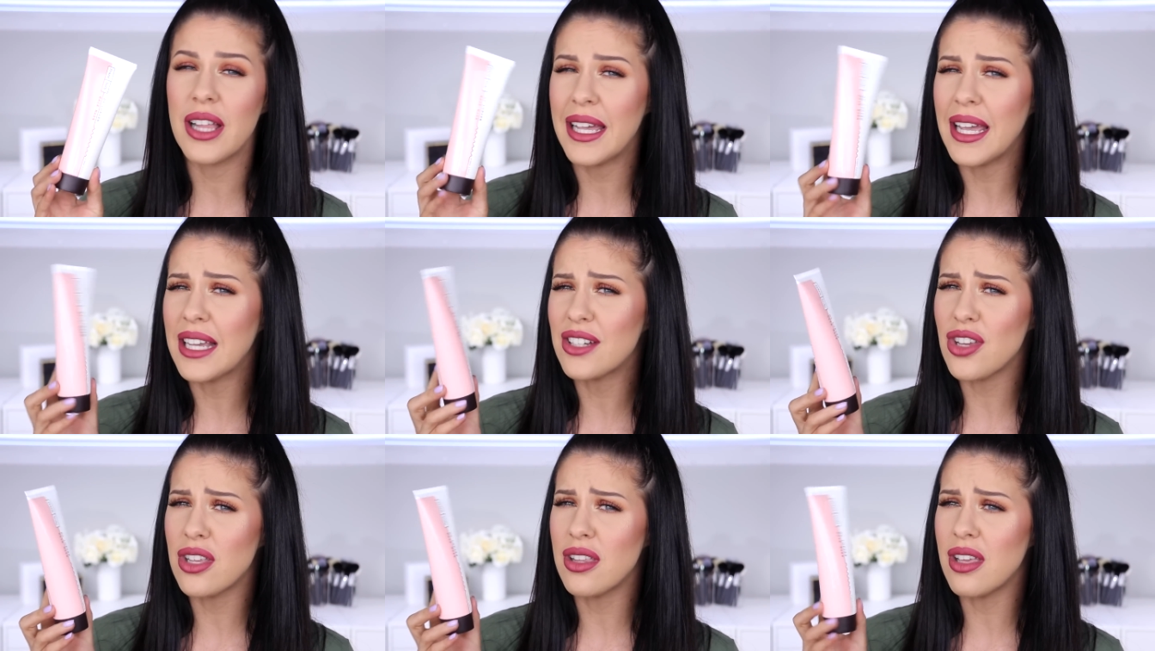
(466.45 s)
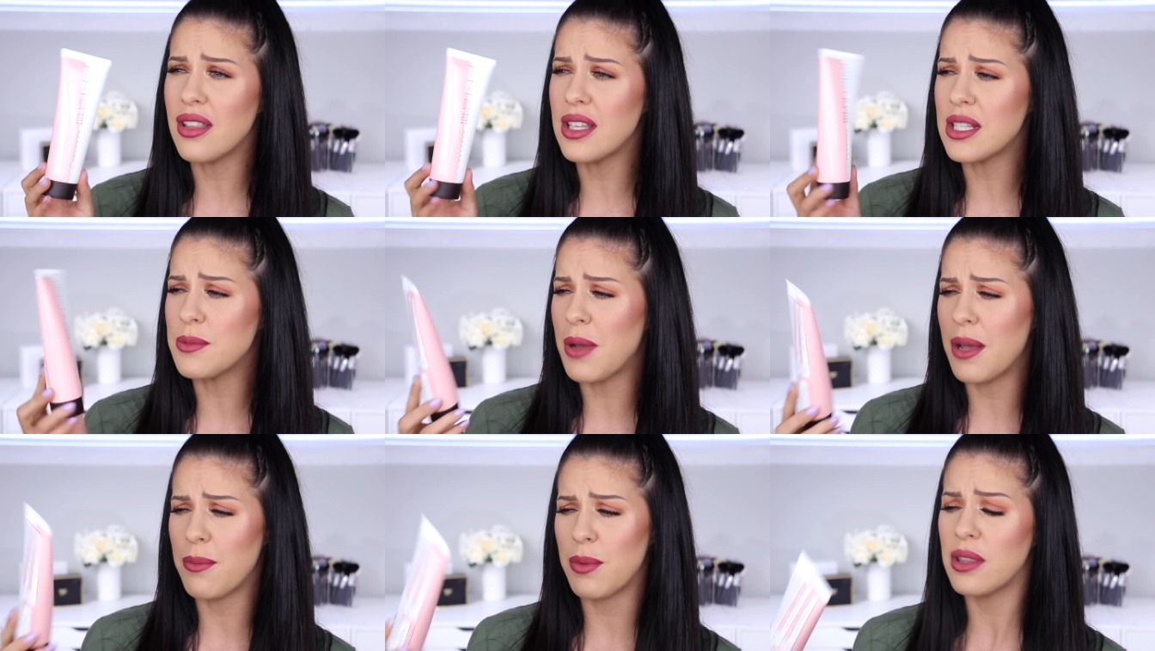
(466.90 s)
I actually think
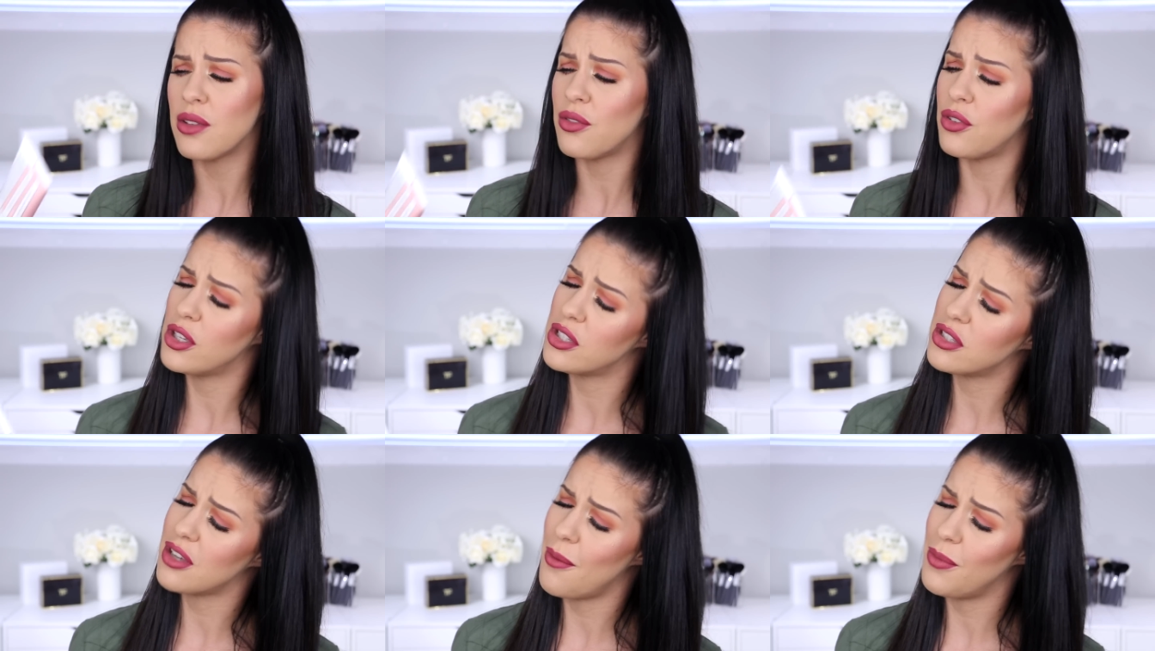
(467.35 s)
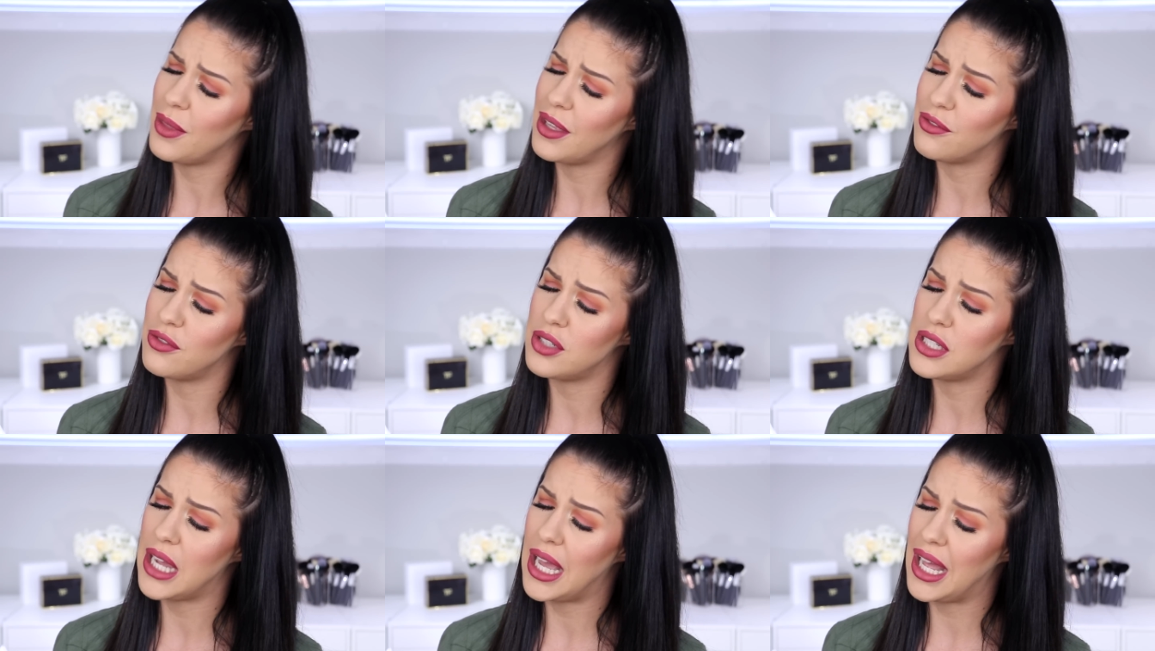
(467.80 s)
this might be the first time
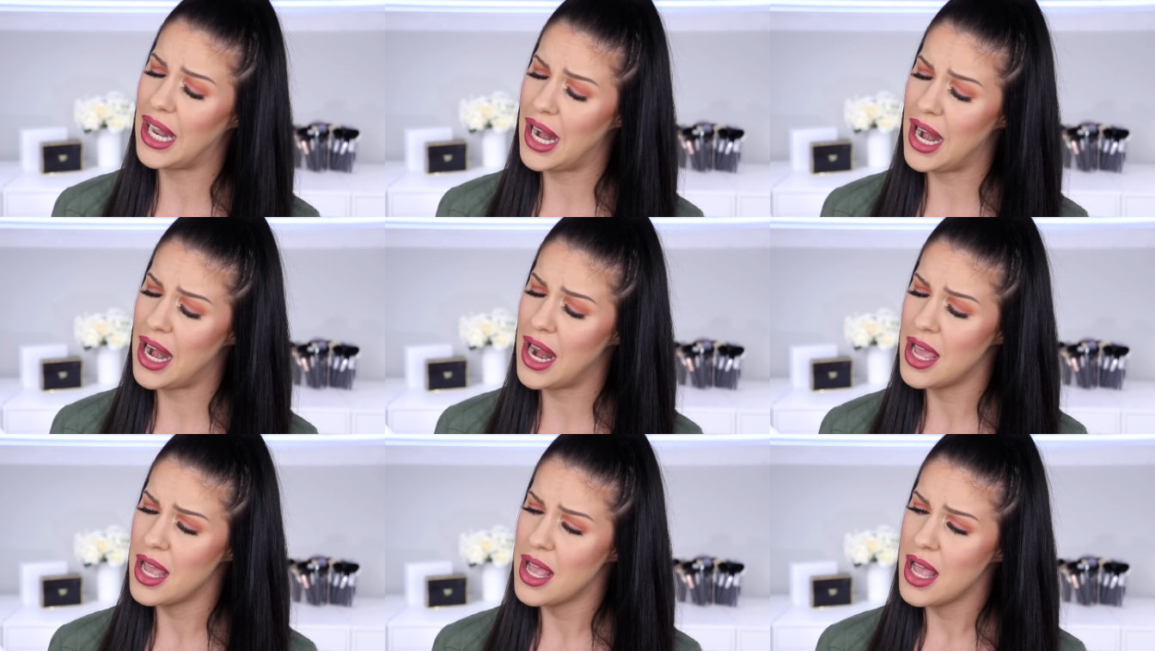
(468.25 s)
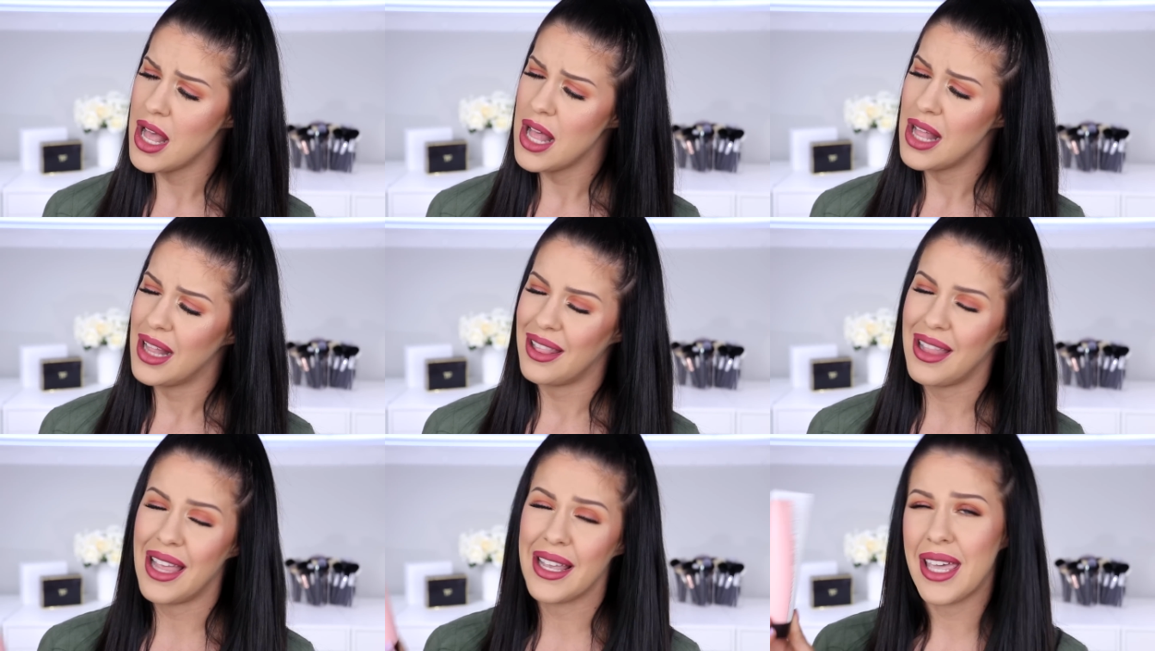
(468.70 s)
they've done
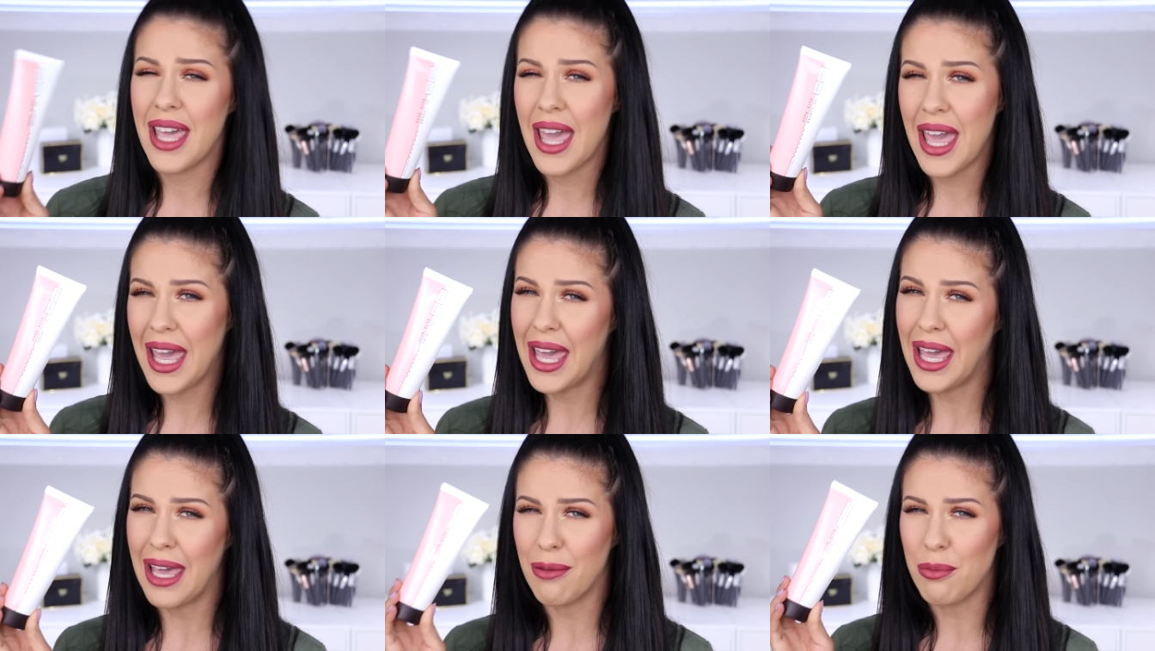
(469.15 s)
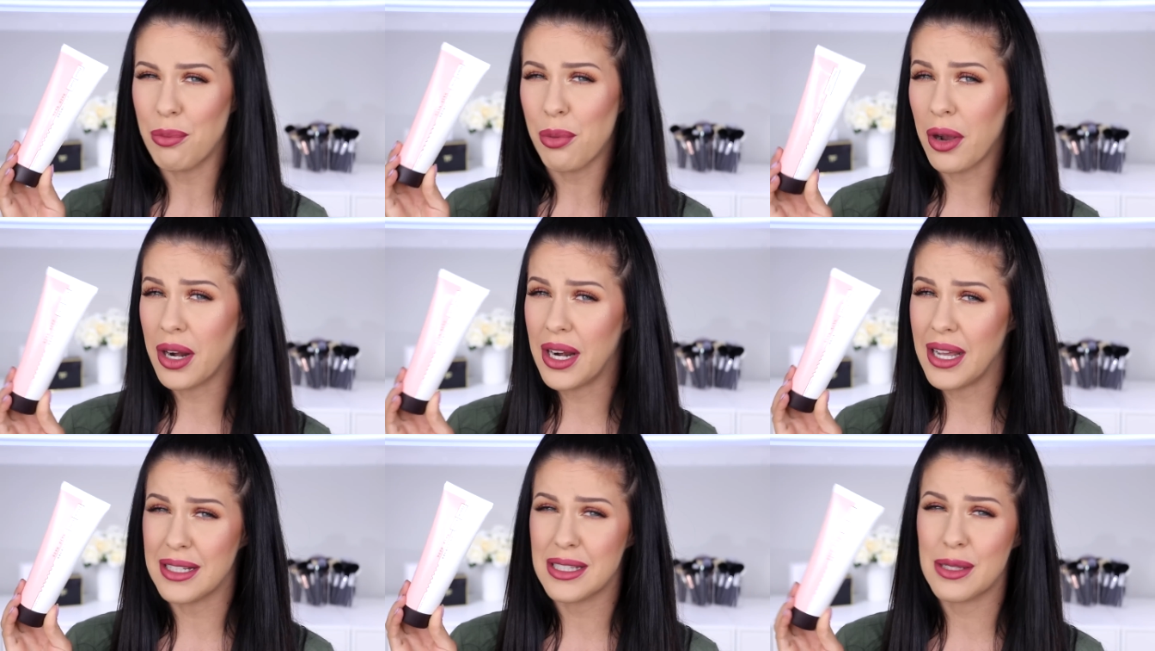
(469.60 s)
like hair
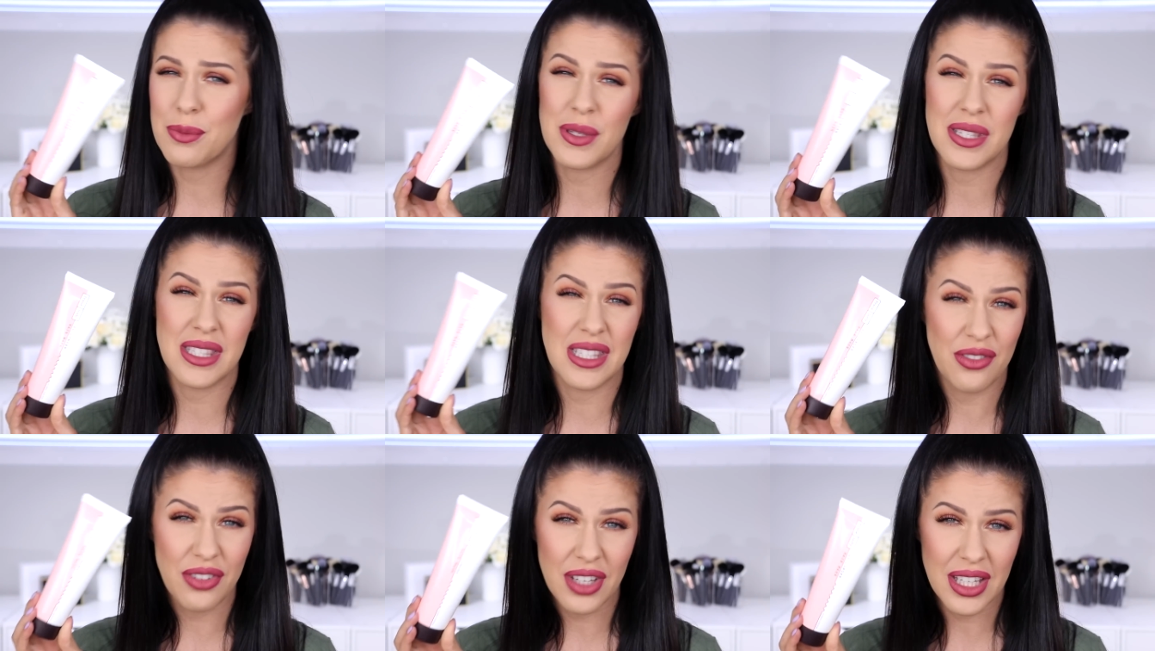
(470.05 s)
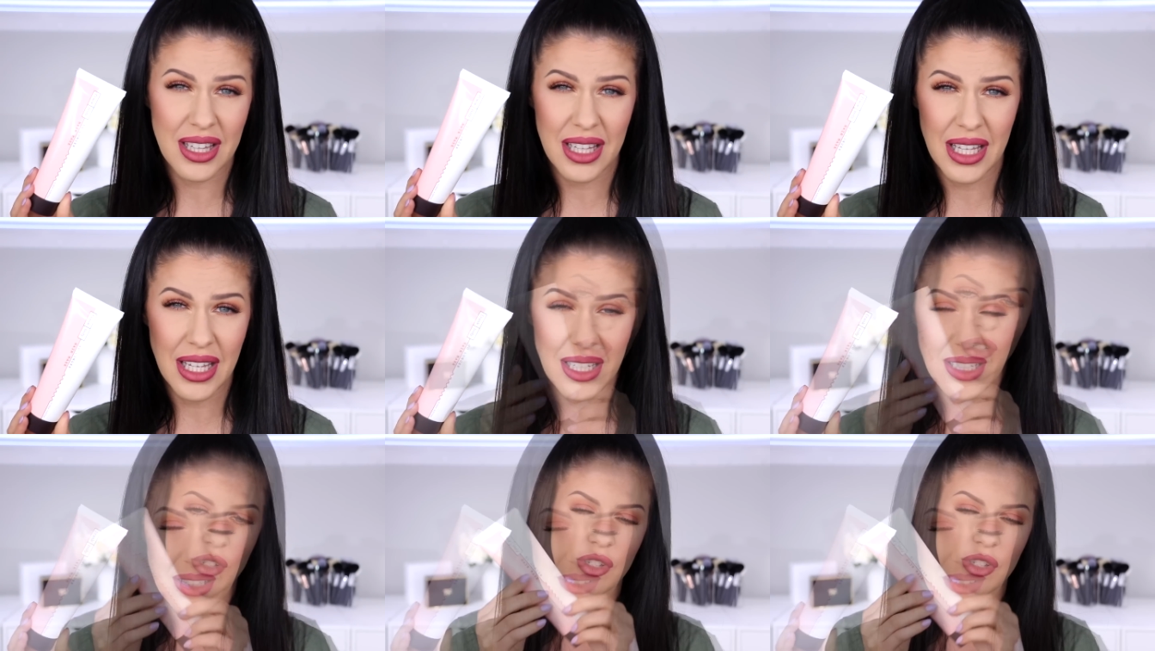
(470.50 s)
products specifically.